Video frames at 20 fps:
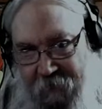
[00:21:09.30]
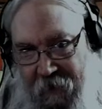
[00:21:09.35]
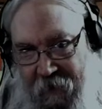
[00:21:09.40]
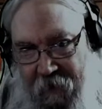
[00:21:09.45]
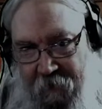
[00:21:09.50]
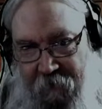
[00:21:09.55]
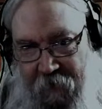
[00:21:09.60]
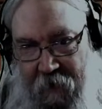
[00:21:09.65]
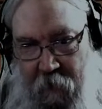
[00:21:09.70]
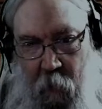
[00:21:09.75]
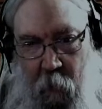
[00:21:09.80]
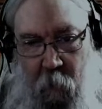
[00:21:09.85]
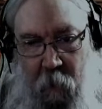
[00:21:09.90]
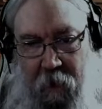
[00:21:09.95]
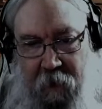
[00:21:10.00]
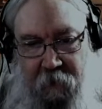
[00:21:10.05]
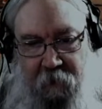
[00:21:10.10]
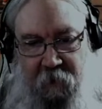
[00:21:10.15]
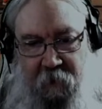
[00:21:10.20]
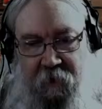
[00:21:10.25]
And if they don't
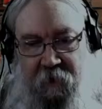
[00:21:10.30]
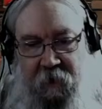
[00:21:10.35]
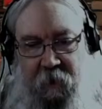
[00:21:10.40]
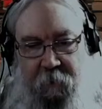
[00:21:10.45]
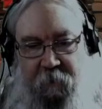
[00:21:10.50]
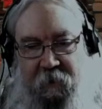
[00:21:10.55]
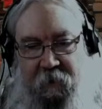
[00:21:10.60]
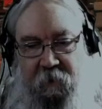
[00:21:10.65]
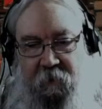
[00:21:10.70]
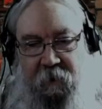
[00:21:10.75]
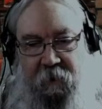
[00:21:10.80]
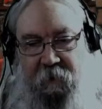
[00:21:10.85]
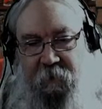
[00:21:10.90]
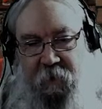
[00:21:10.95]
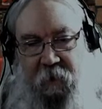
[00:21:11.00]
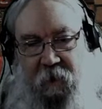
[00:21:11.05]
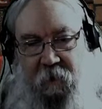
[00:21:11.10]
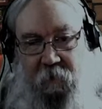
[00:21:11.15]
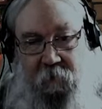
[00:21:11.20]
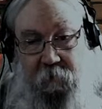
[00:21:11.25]
want to look it up, then that's
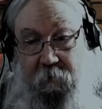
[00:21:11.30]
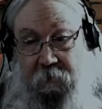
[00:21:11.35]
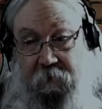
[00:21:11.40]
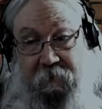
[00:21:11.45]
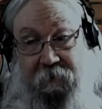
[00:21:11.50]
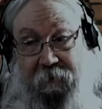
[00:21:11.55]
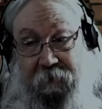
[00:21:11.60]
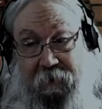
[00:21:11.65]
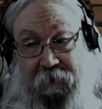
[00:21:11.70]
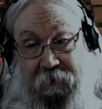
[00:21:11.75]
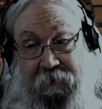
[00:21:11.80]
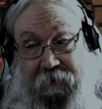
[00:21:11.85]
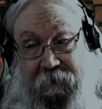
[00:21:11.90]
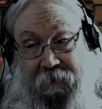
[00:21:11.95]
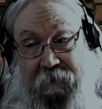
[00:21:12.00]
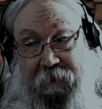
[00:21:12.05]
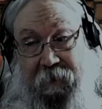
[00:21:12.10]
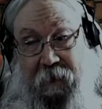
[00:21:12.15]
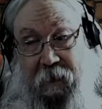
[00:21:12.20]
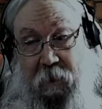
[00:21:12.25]
fine.
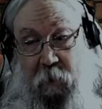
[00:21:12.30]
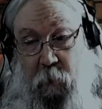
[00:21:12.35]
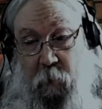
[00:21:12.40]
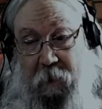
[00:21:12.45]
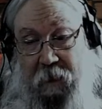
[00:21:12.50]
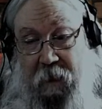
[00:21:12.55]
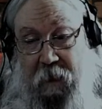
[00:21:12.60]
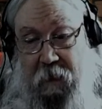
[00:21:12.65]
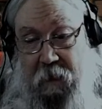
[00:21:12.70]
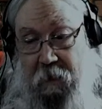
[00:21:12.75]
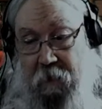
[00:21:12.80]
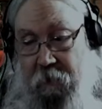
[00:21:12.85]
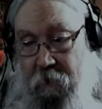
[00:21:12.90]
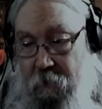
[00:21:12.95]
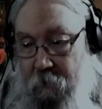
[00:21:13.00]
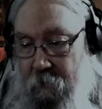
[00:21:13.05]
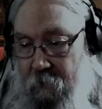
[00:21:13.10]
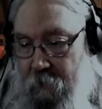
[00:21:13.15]
Don't care.